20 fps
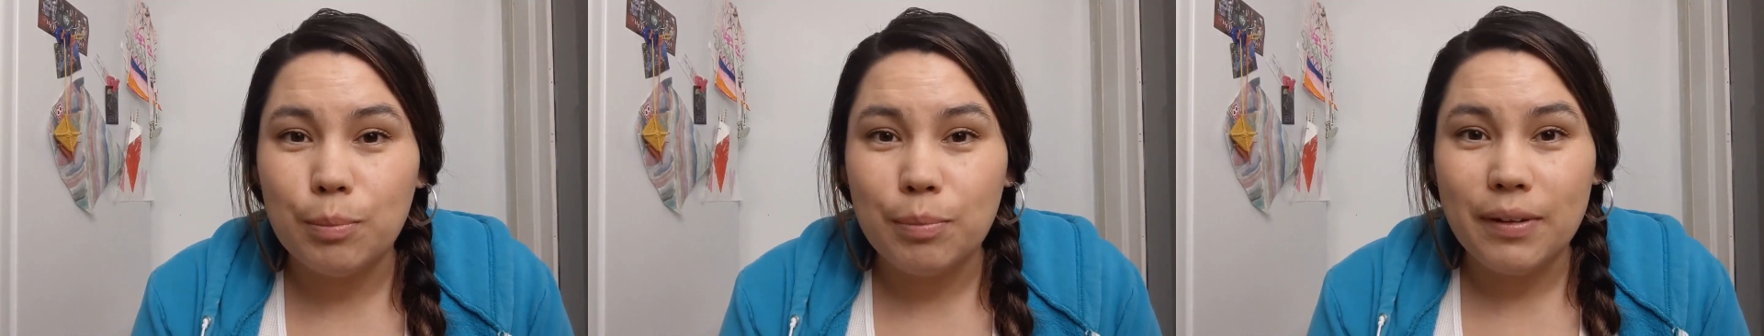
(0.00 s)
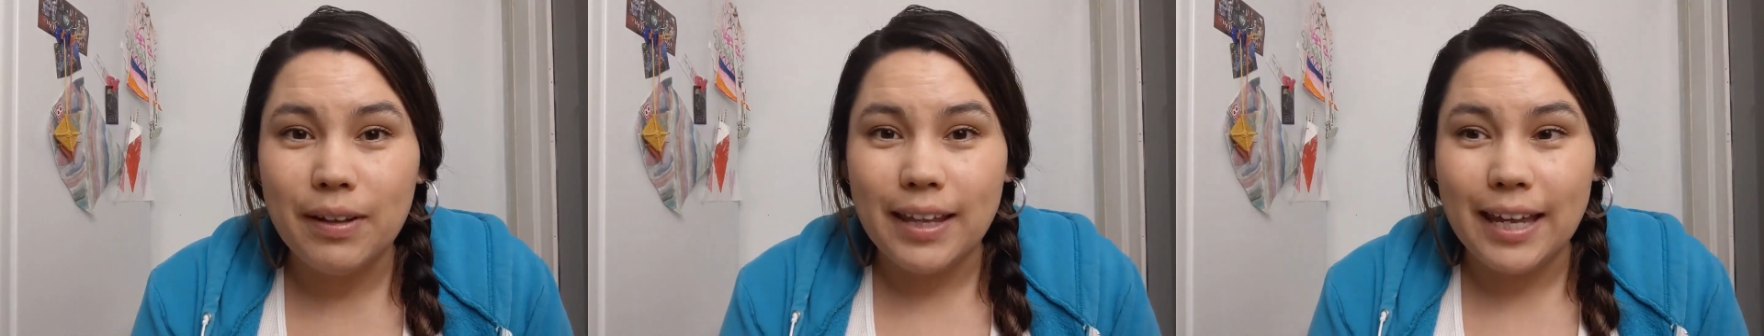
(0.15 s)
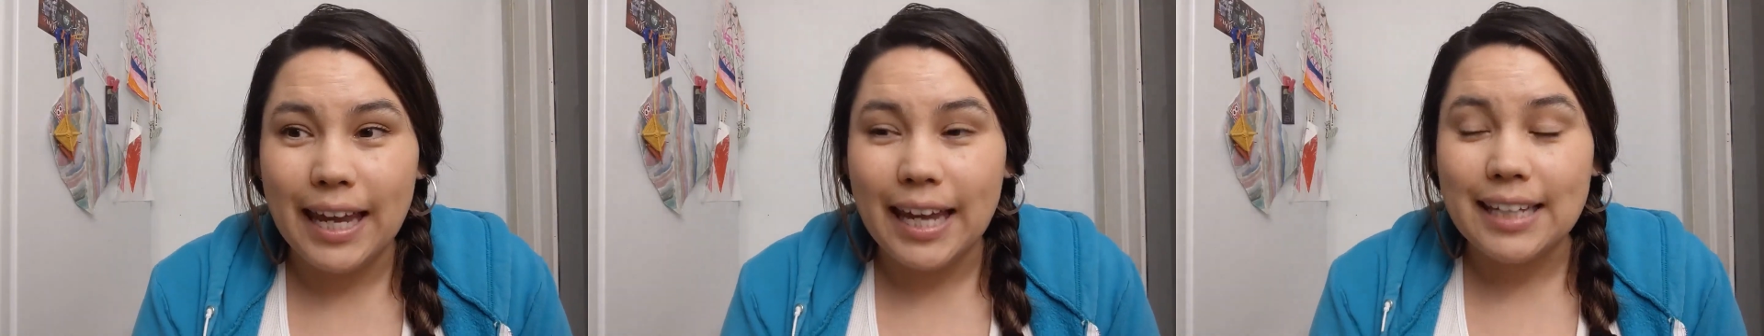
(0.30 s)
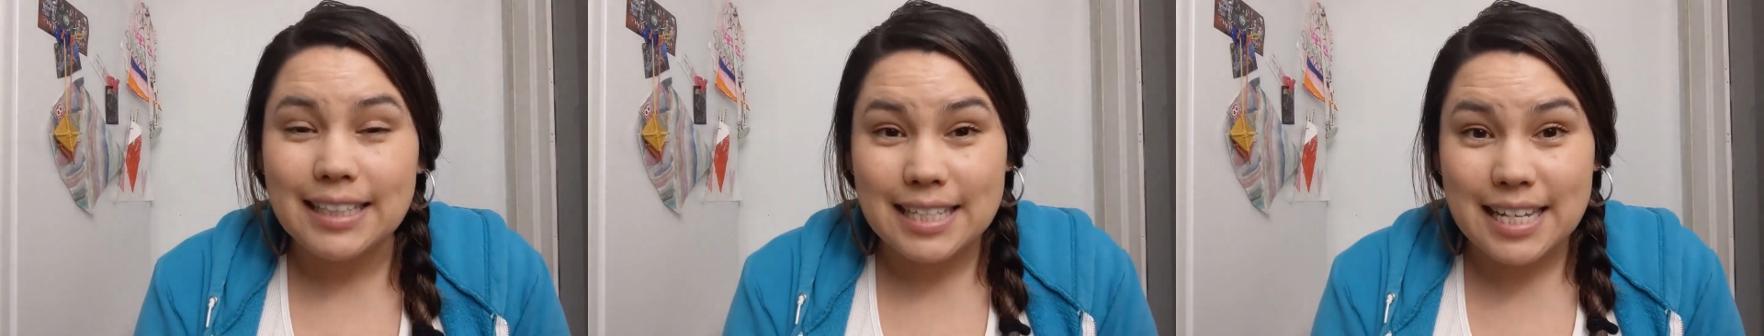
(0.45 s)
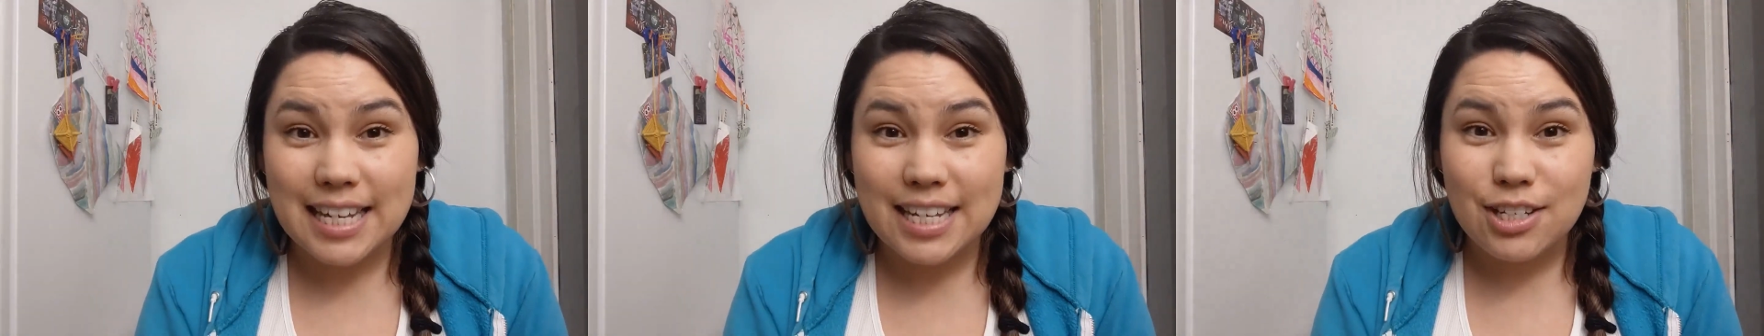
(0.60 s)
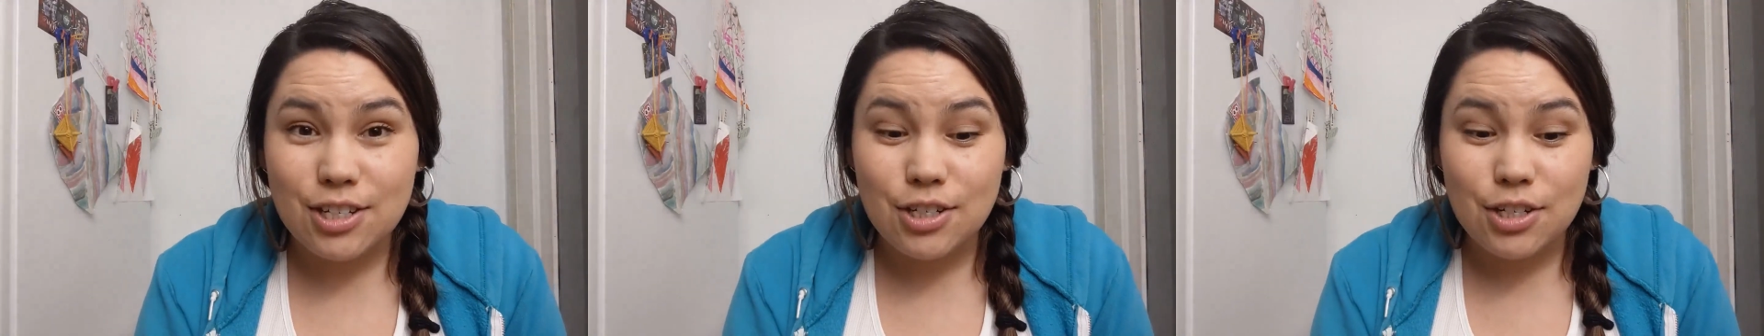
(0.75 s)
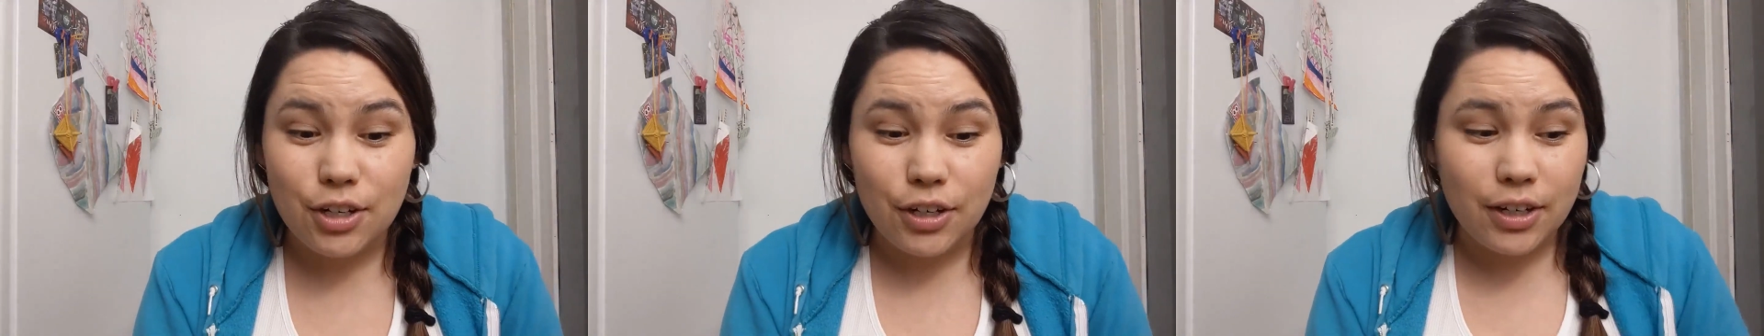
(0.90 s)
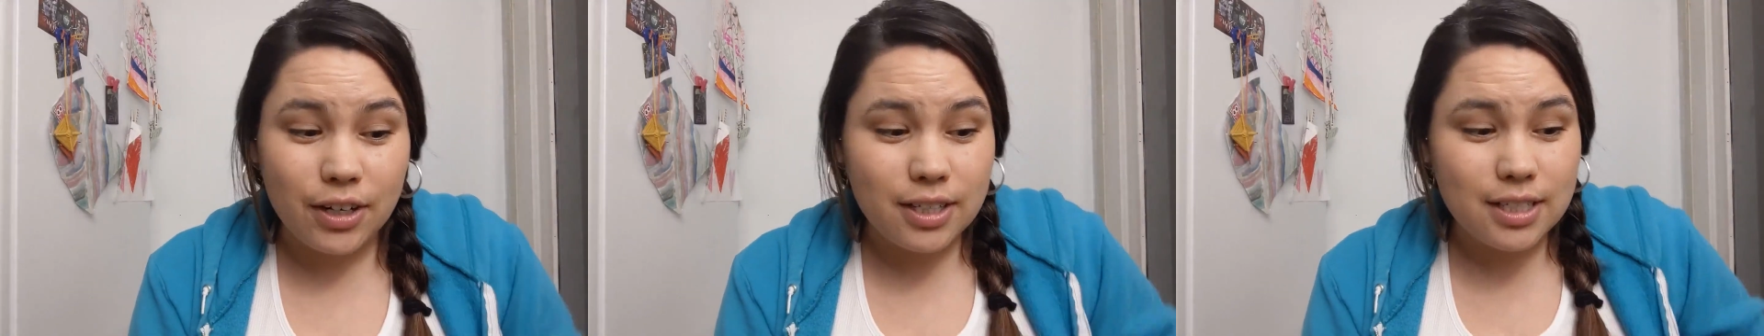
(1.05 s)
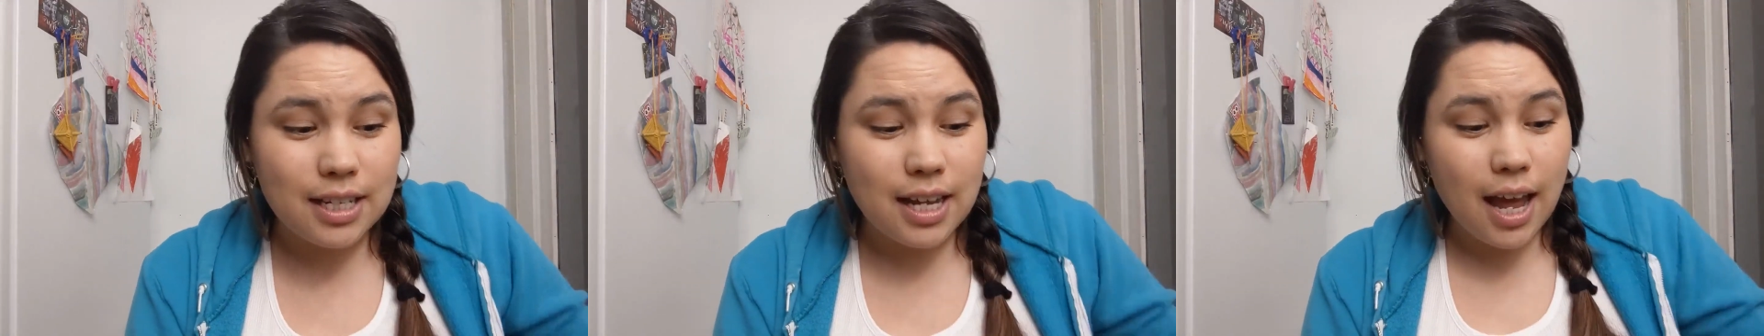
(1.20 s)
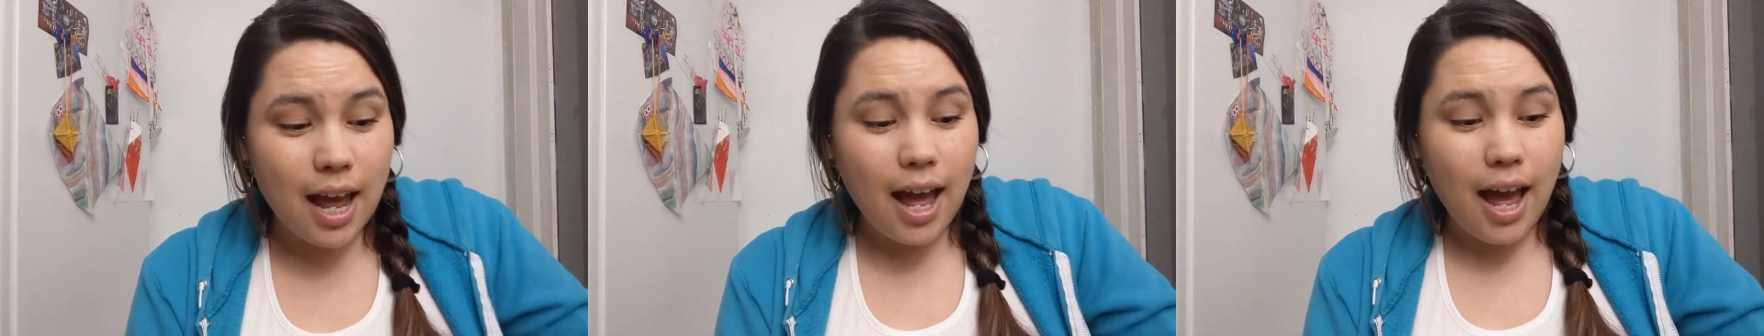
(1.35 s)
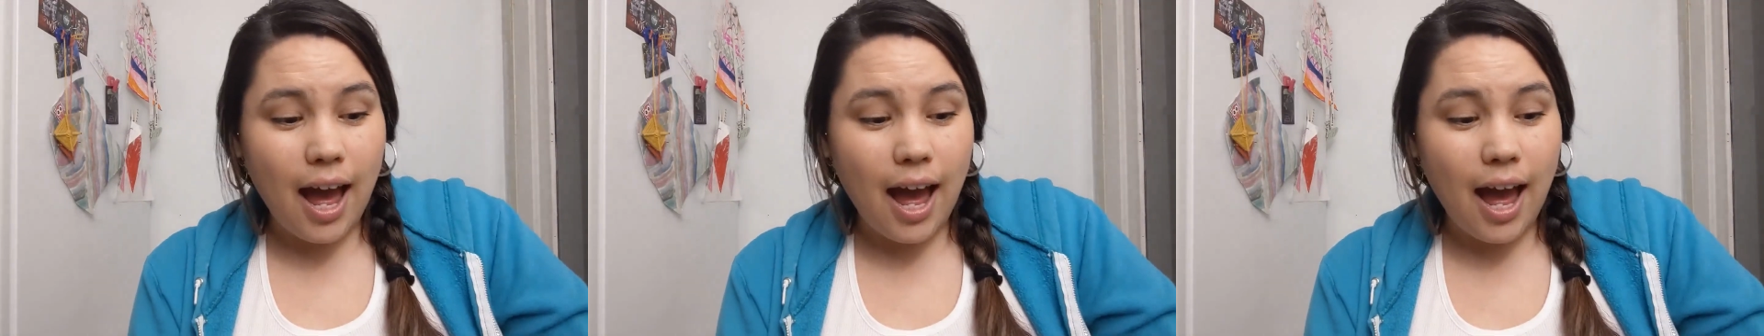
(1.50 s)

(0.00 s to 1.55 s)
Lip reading: plant in dirt.